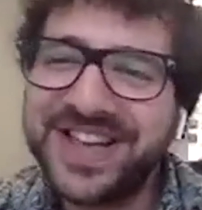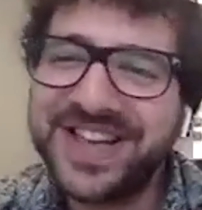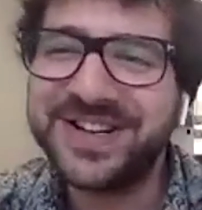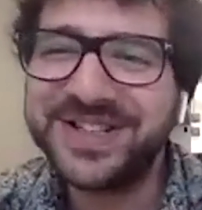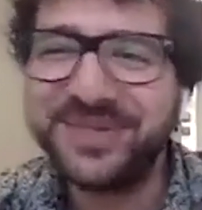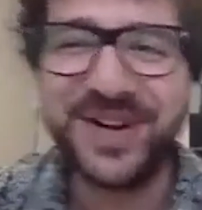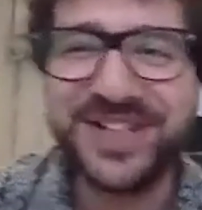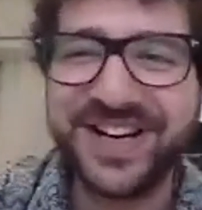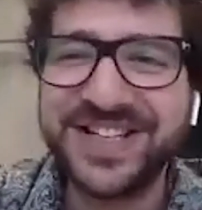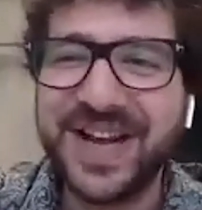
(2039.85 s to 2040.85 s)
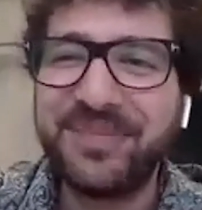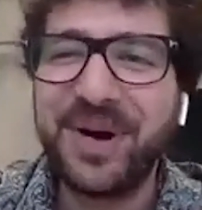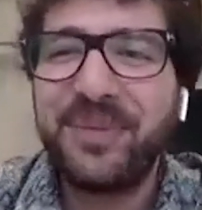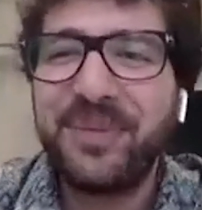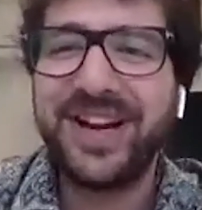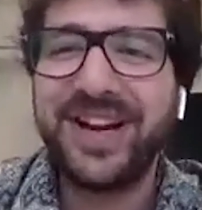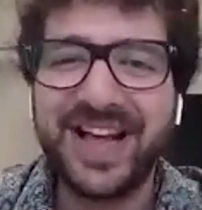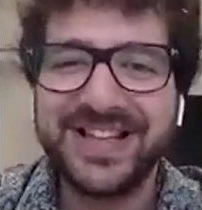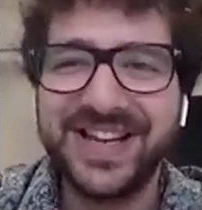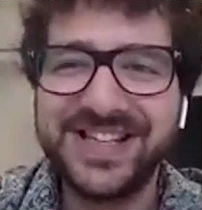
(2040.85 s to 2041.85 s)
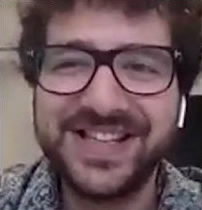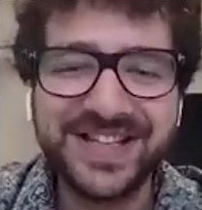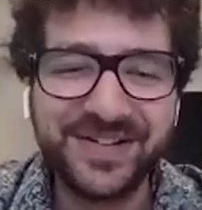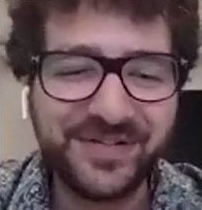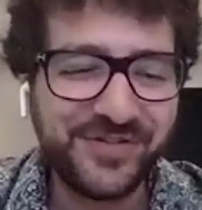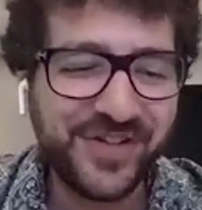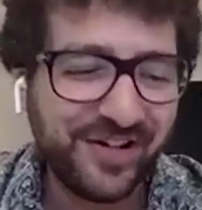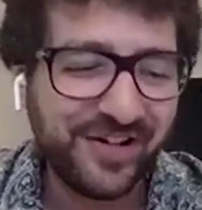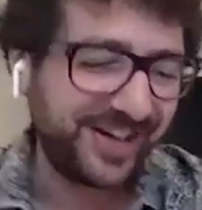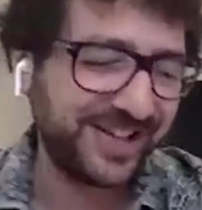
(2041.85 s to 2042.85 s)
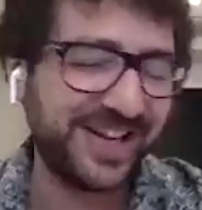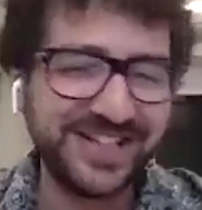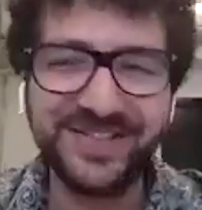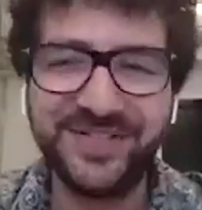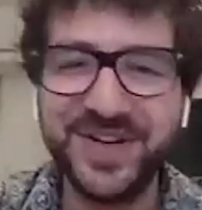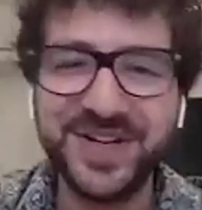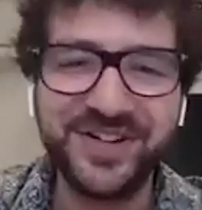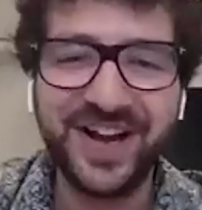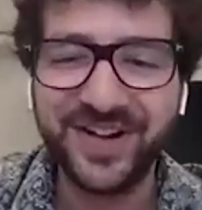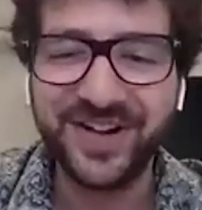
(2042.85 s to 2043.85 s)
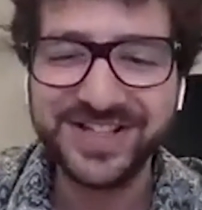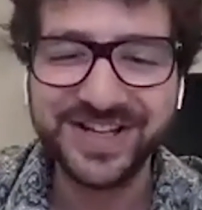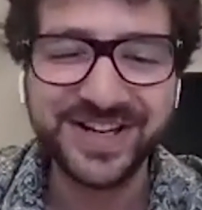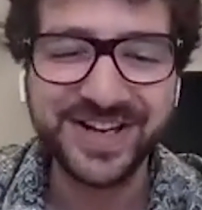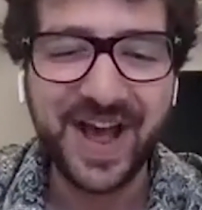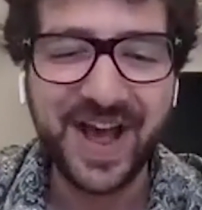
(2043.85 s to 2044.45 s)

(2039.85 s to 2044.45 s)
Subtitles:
there's not too much I can share, but what I can say is there's a very exciting future ahead of us, and